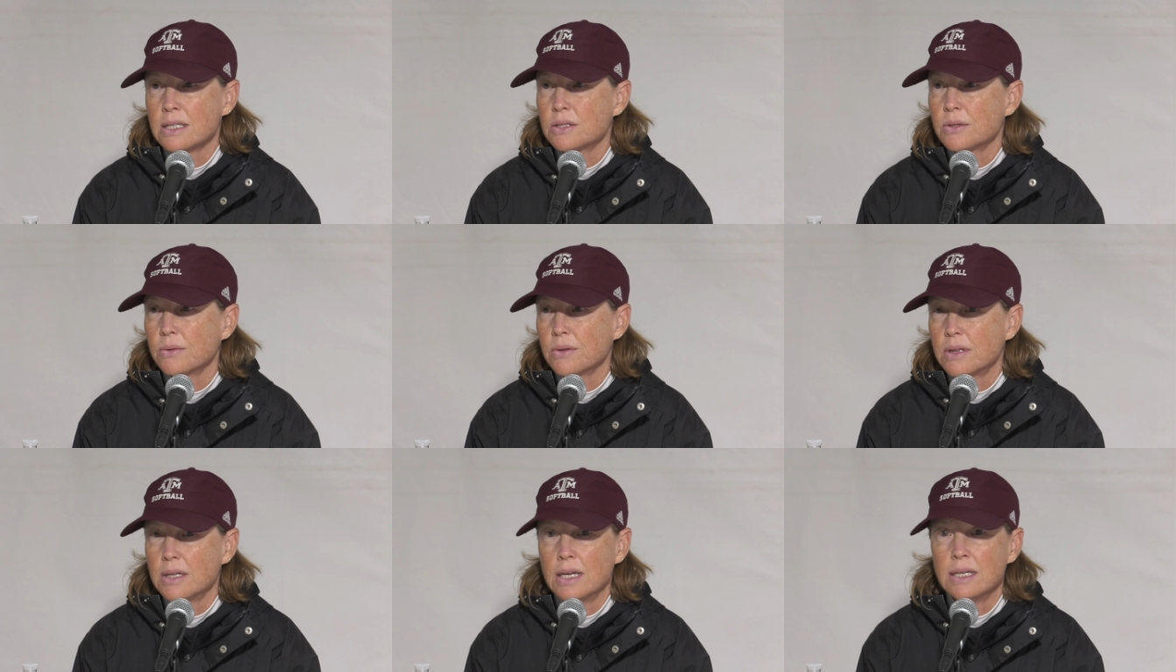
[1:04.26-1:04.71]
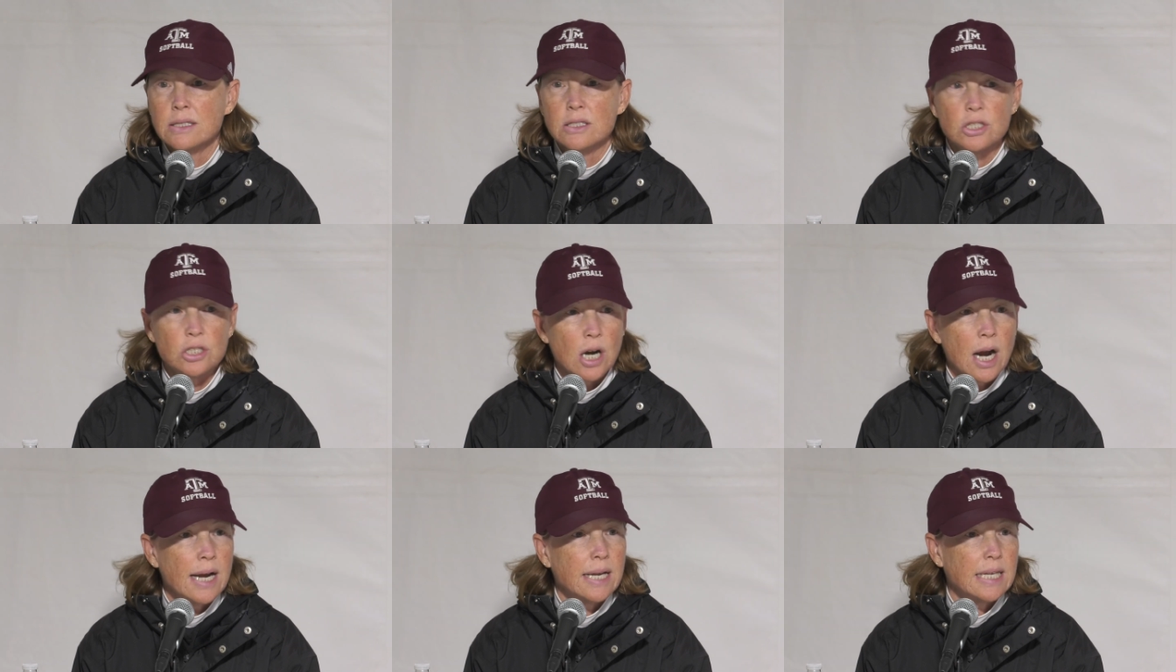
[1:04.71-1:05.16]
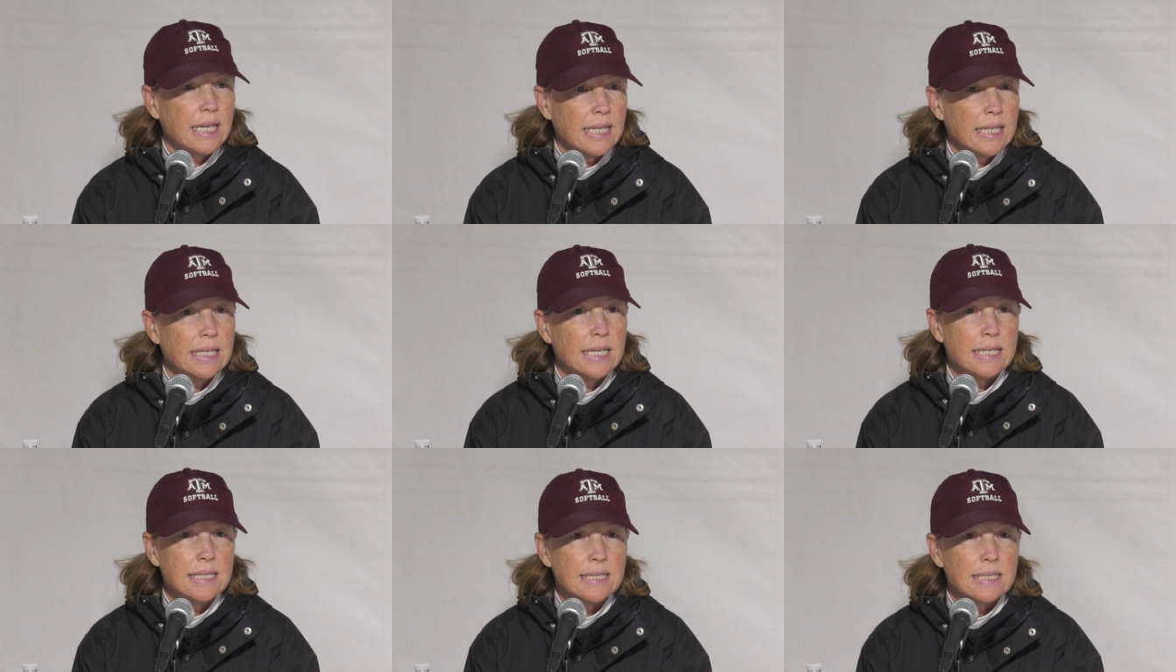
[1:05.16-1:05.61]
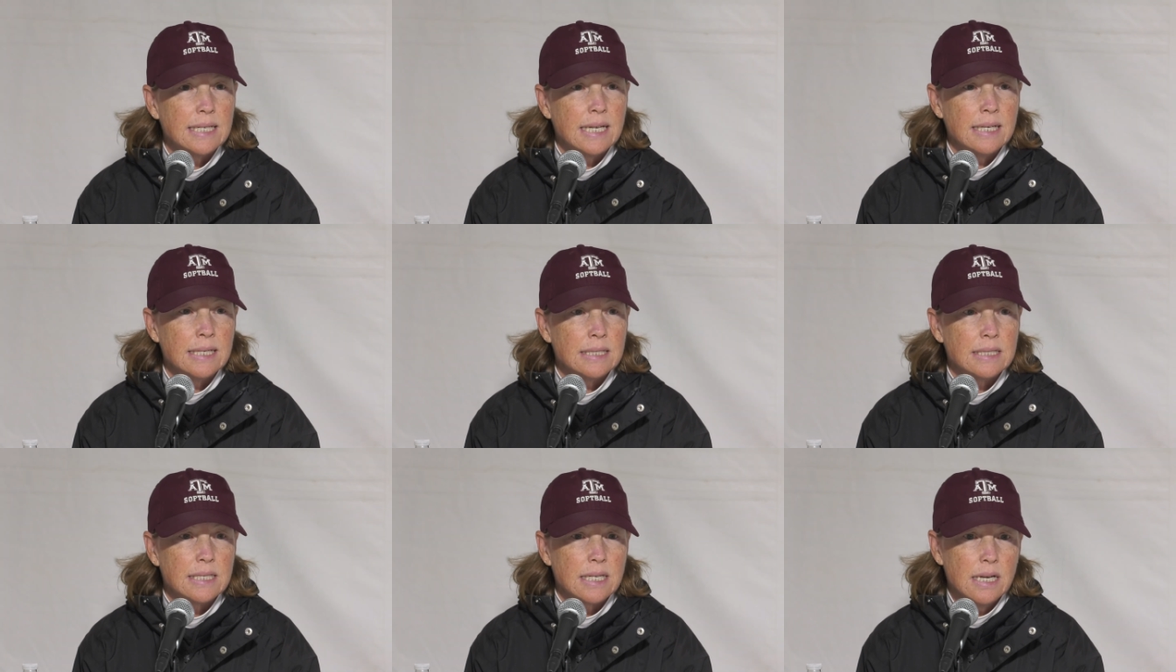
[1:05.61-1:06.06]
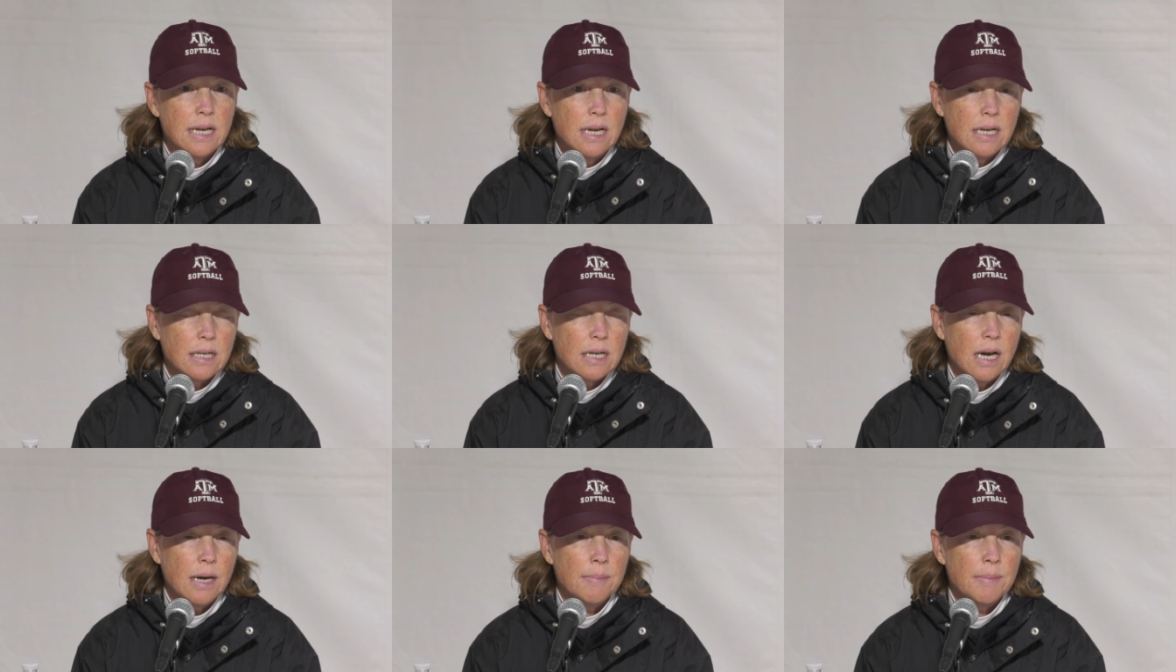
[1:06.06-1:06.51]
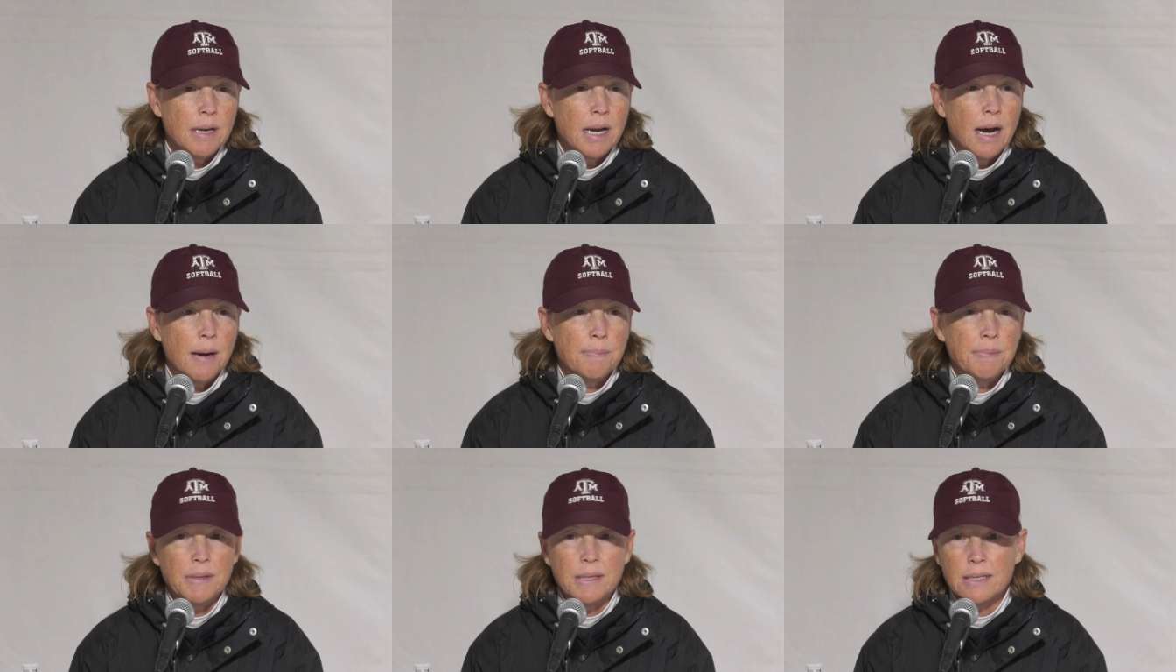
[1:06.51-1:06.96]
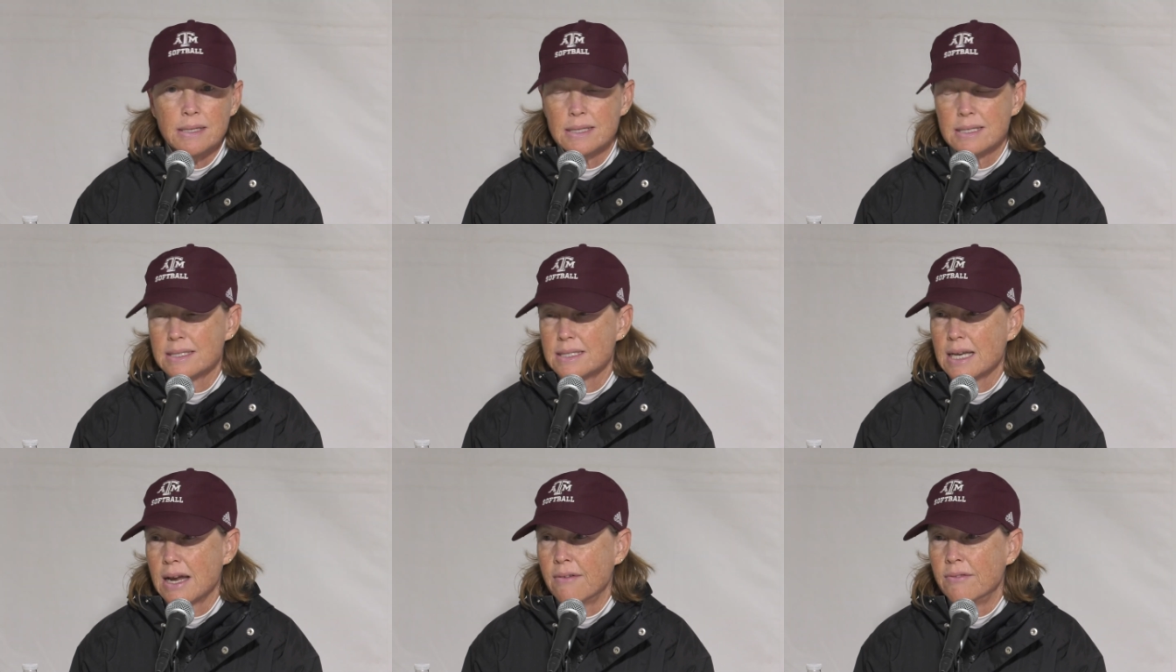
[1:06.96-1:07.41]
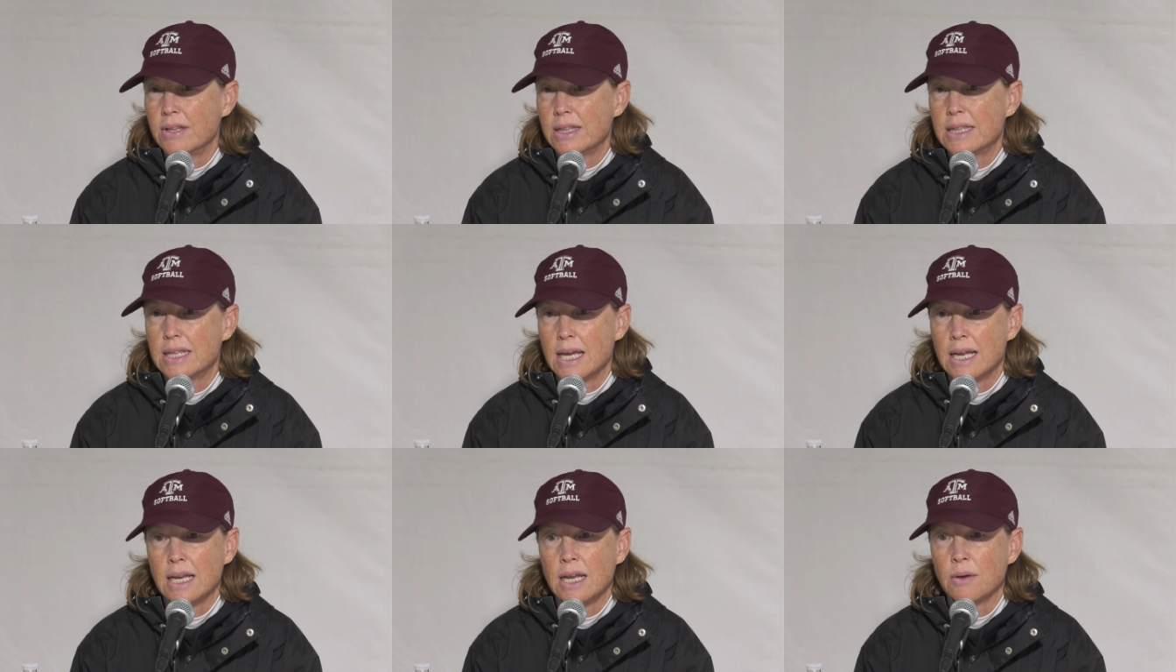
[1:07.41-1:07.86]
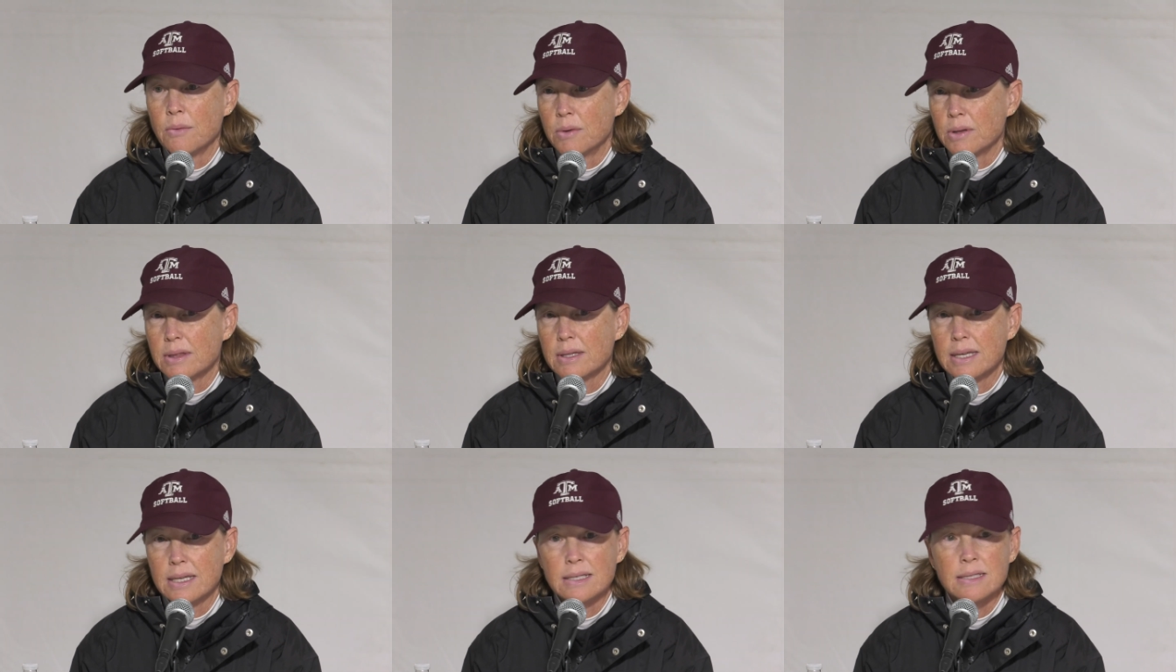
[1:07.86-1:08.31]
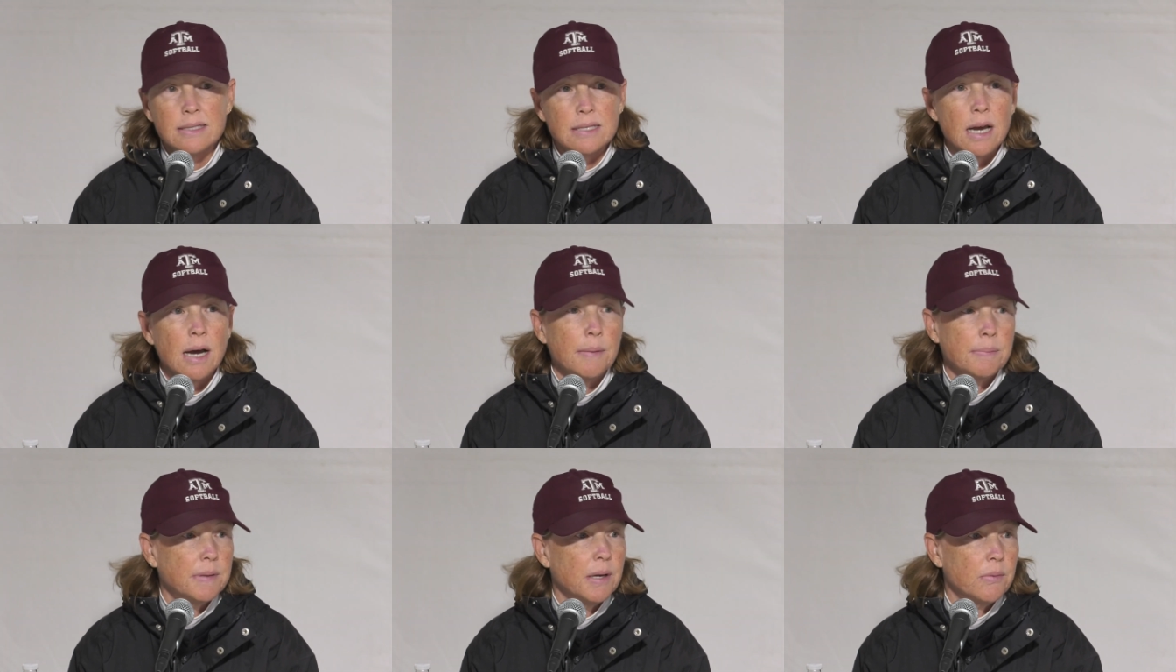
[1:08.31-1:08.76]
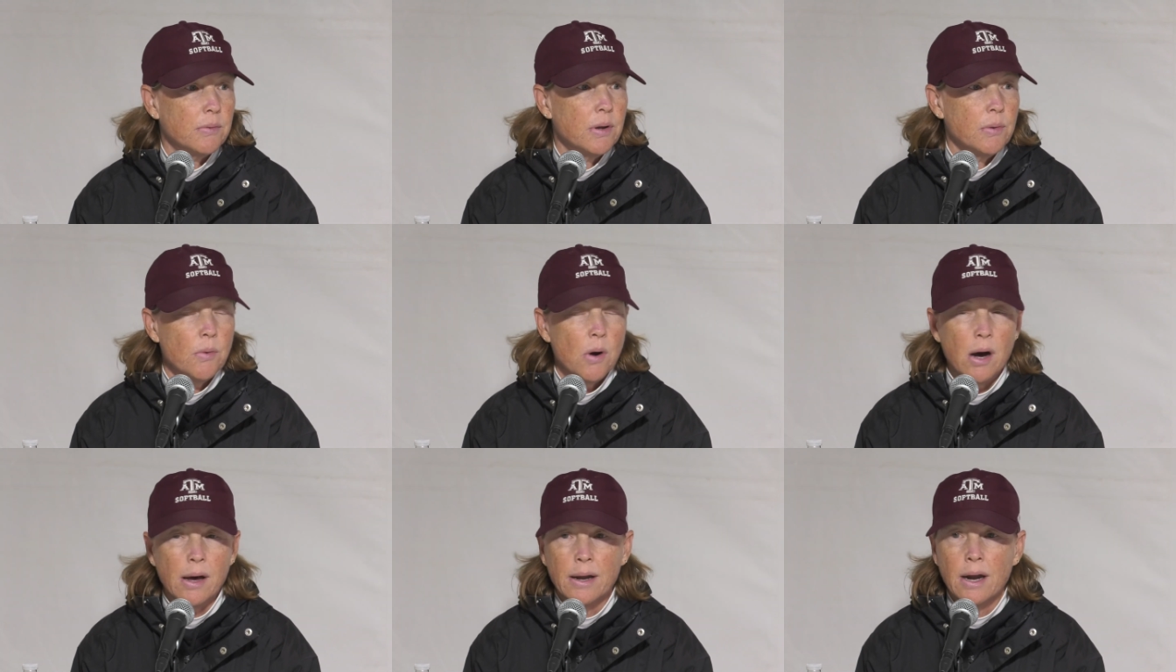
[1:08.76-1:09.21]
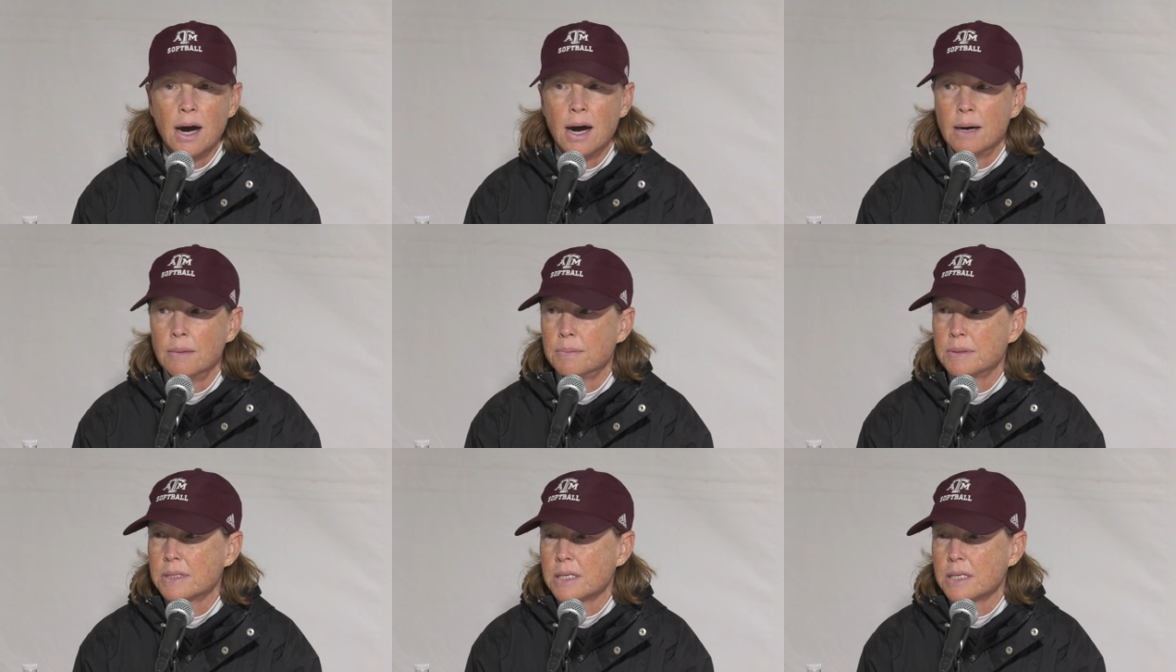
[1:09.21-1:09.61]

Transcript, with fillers: within striking distance coming up into the seventh inning with kids up that we want up.